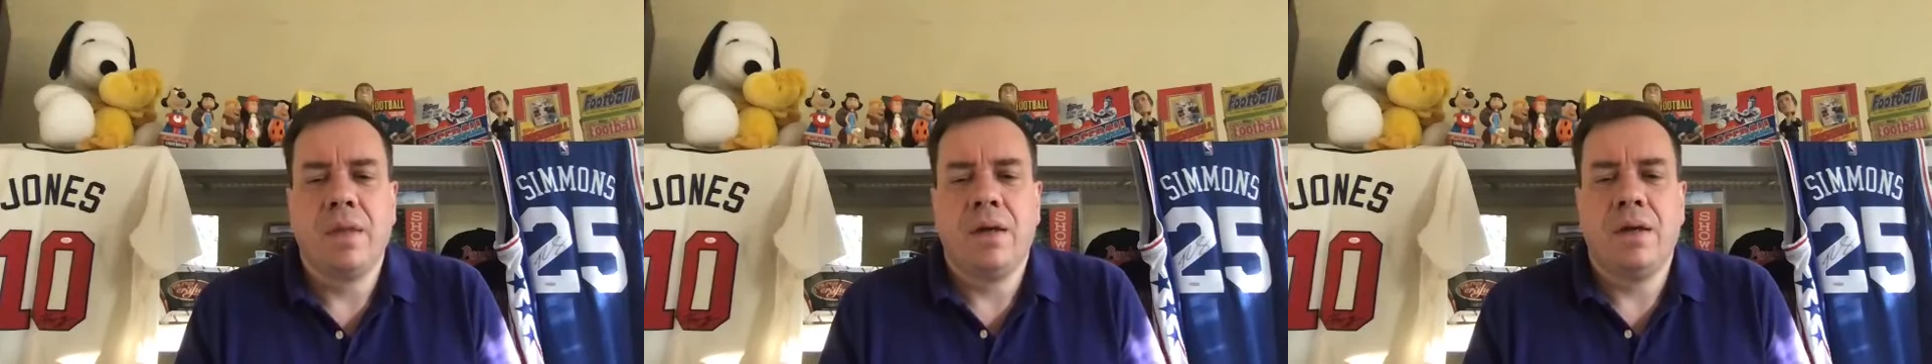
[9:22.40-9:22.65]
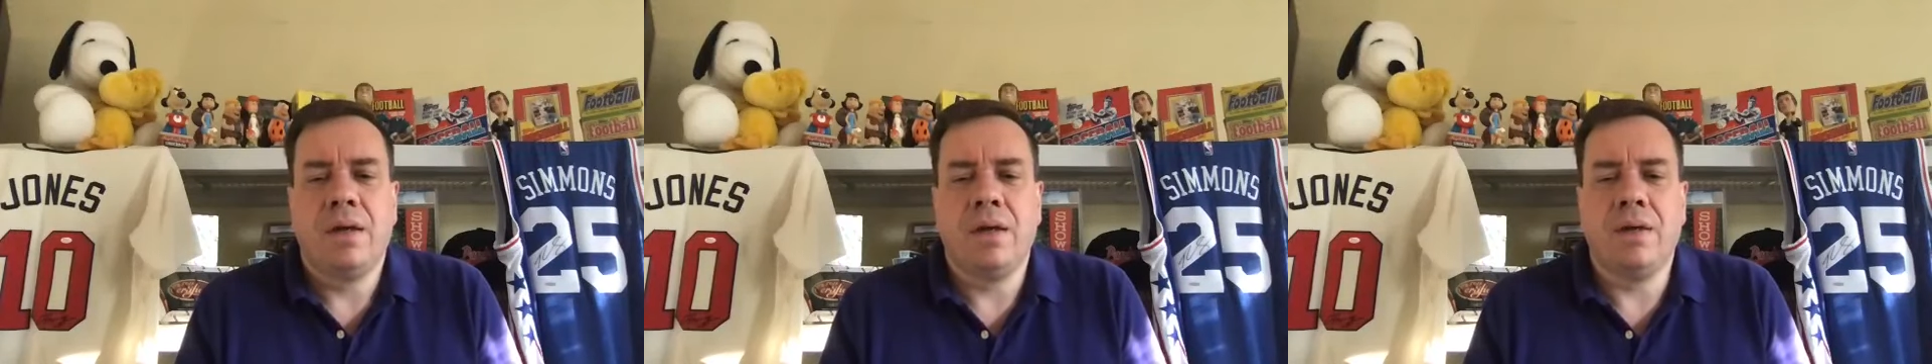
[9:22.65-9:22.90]

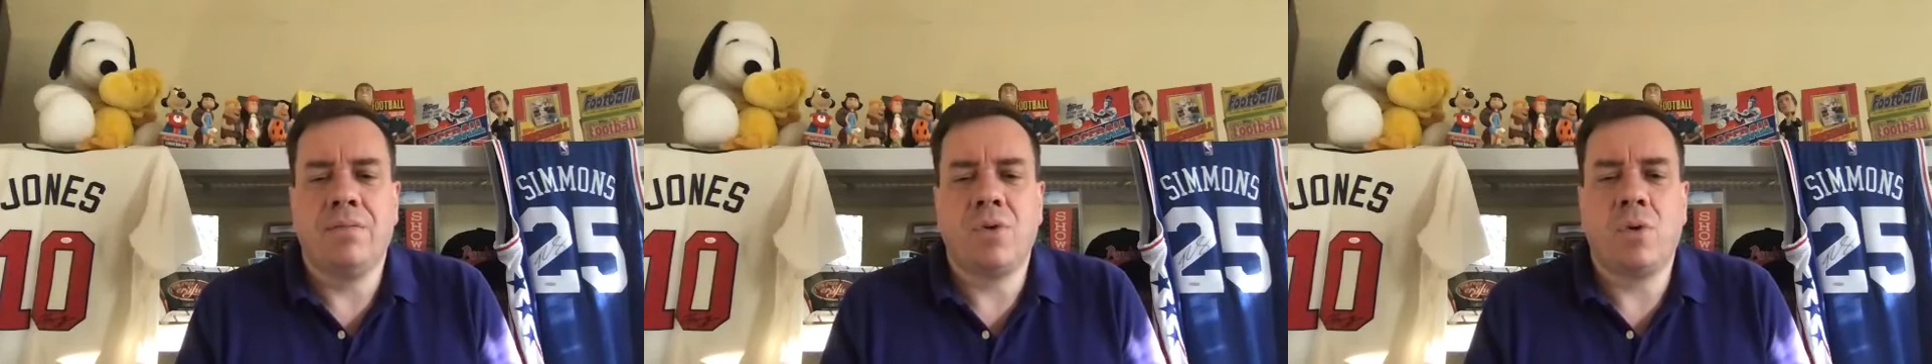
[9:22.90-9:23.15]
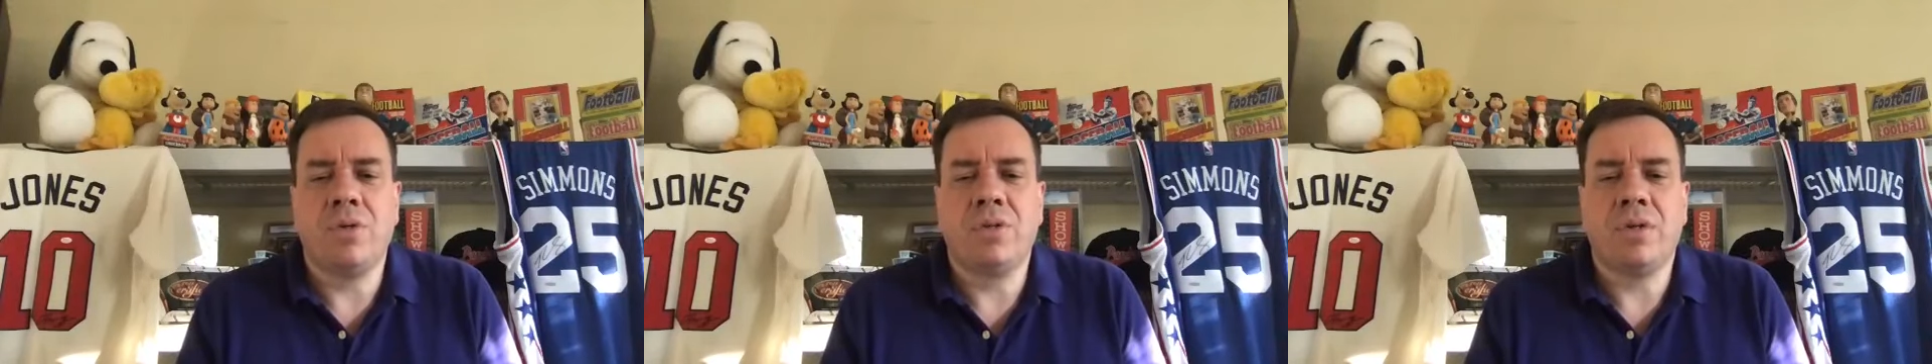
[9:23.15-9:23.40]
Of
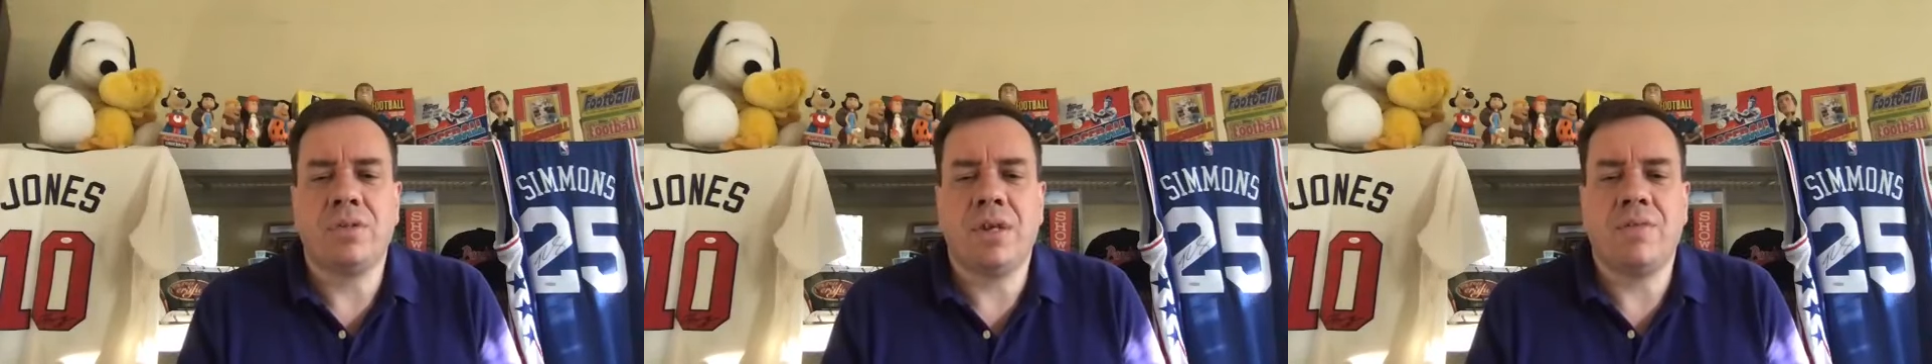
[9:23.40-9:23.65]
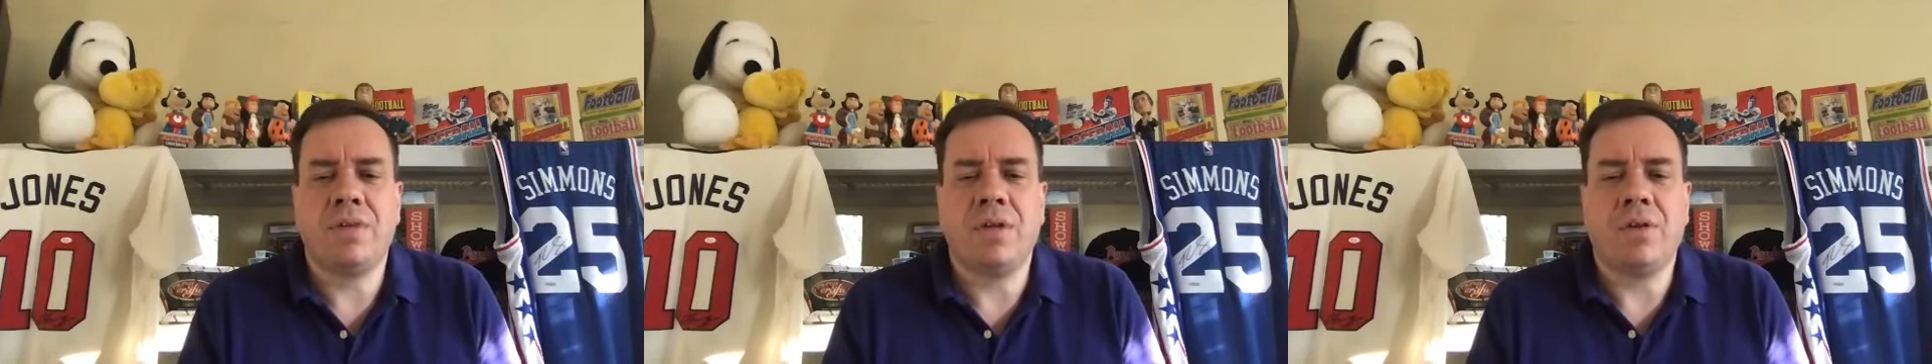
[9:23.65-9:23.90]
course, you also
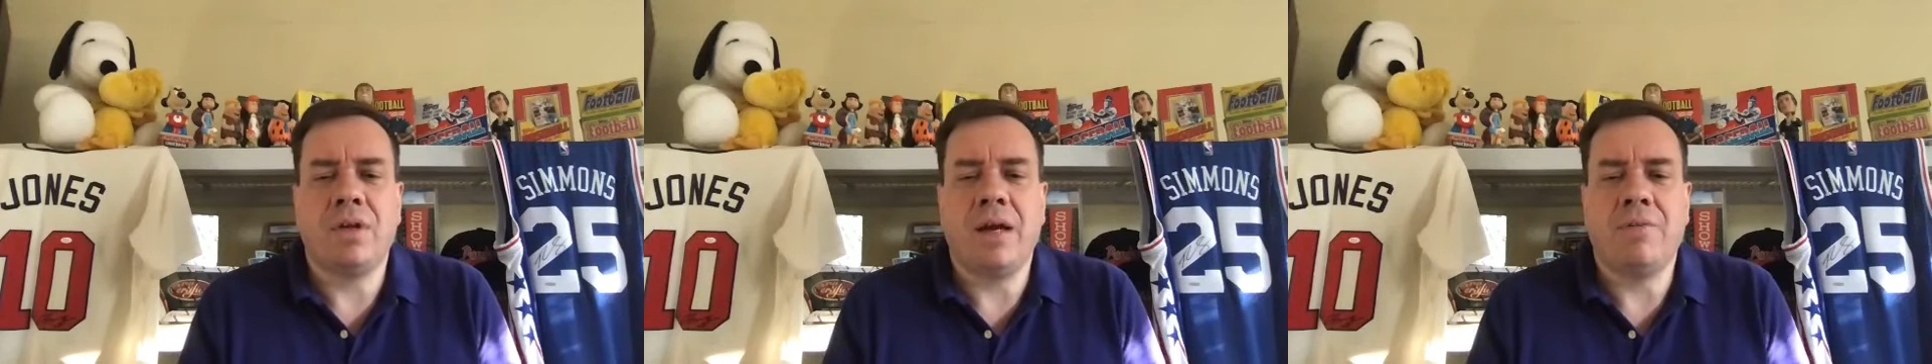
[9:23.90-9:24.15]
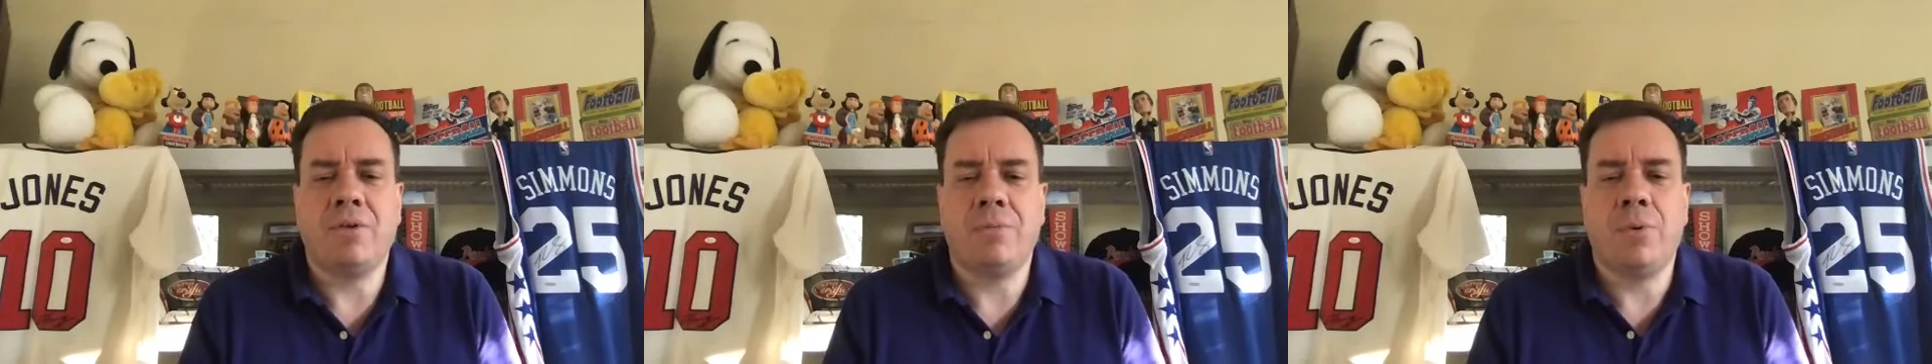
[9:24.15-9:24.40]
have to look
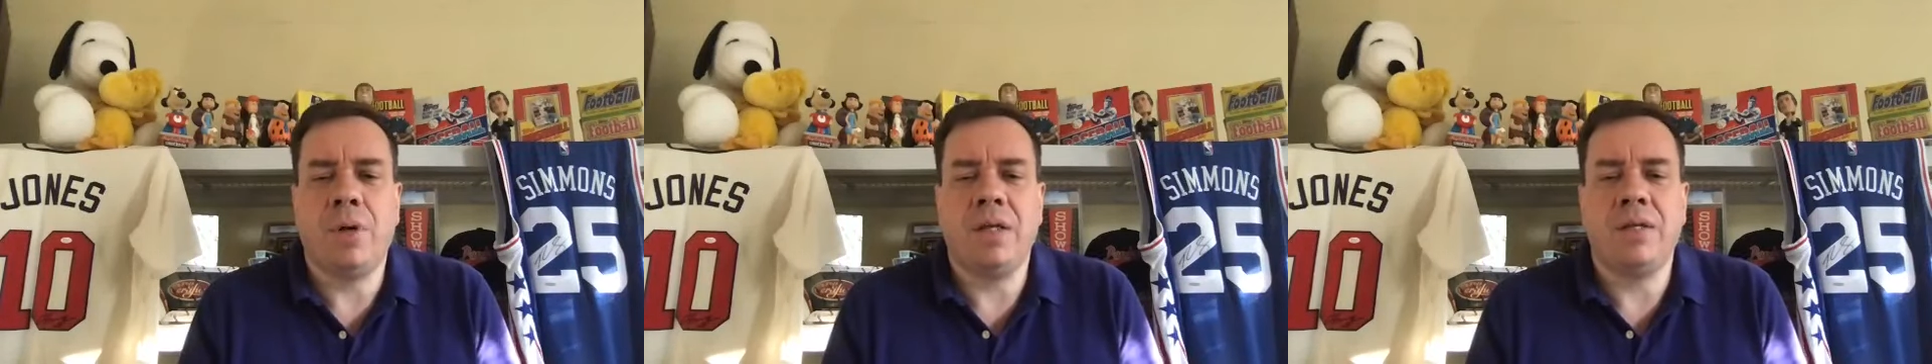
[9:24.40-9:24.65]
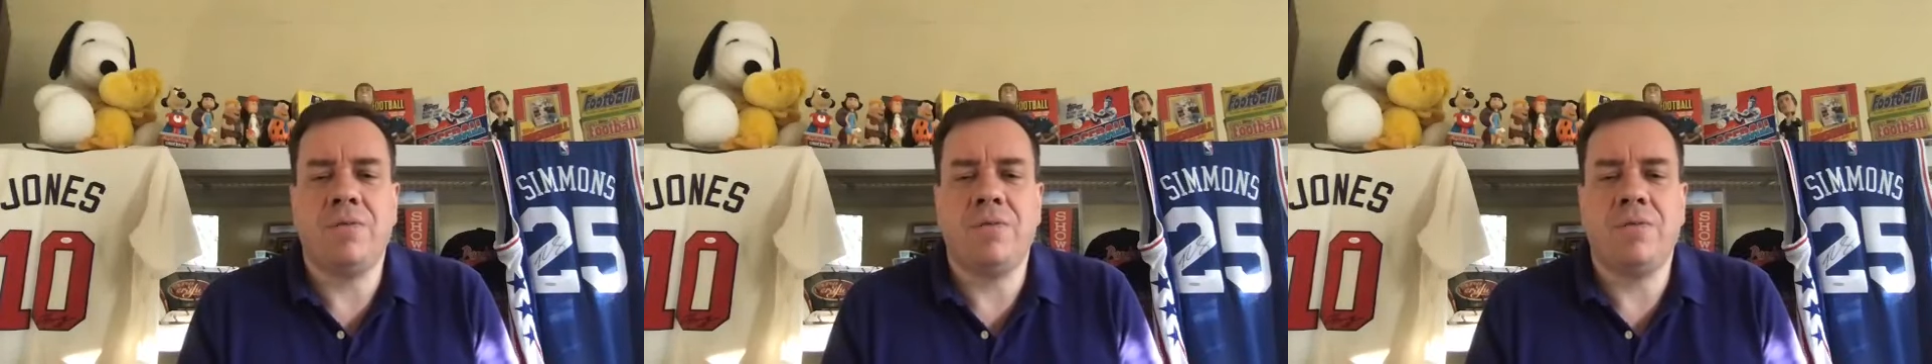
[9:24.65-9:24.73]
out for print